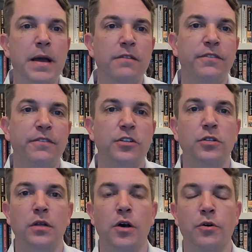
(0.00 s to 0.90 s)

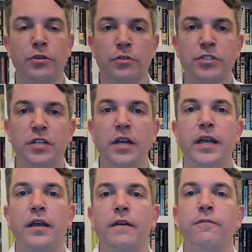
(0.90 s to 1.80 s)
beneficial owners
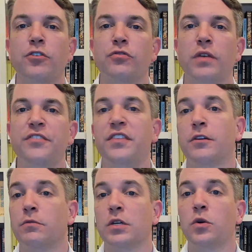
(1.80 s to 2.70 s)
for trusts that
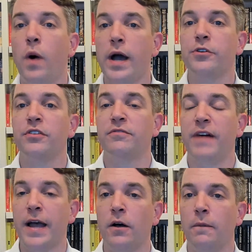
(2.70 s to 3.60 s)
are required to
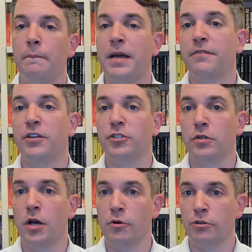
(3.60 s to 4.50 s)
file
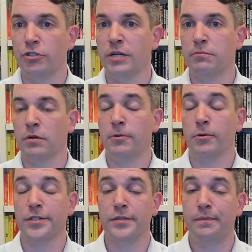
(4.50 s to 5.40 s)
beneficial ownership
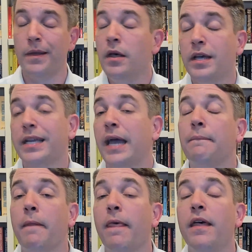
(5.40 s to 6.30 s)
reports? Again,